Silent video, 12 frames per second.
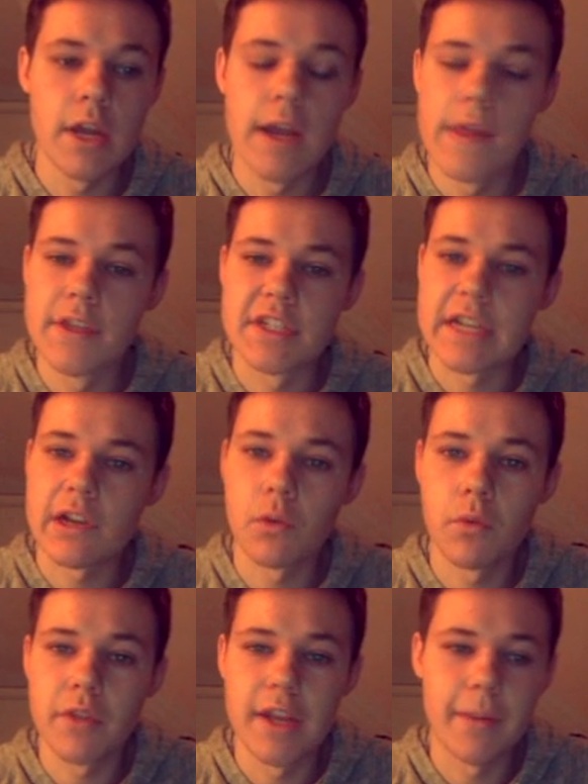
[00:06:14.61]
In the second
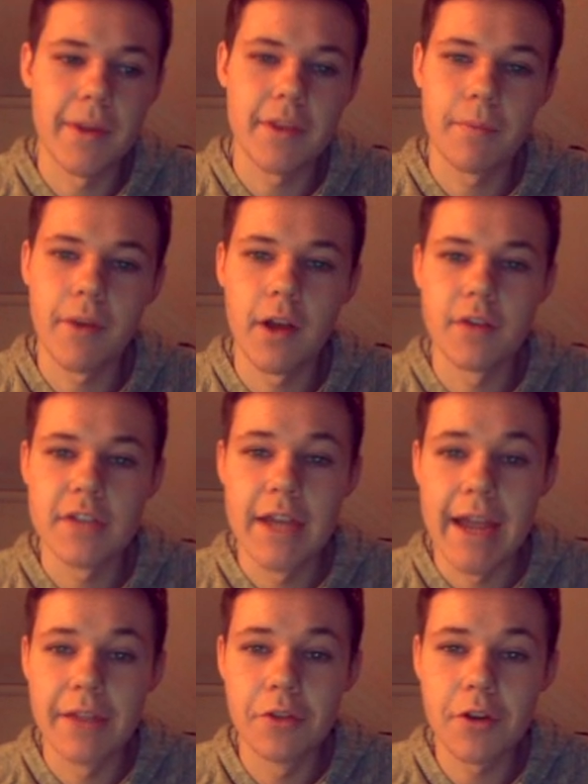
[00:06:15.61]
one, they didn't make the playoffs.
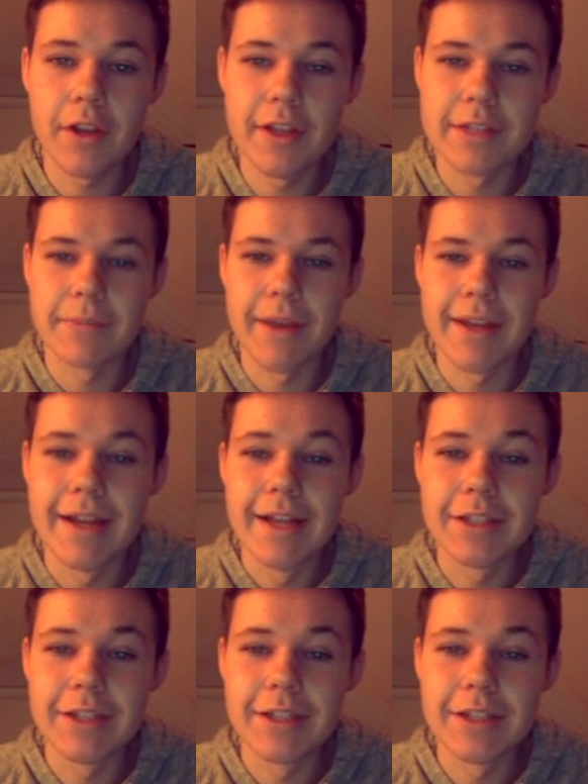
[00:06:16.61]
And look at this, man.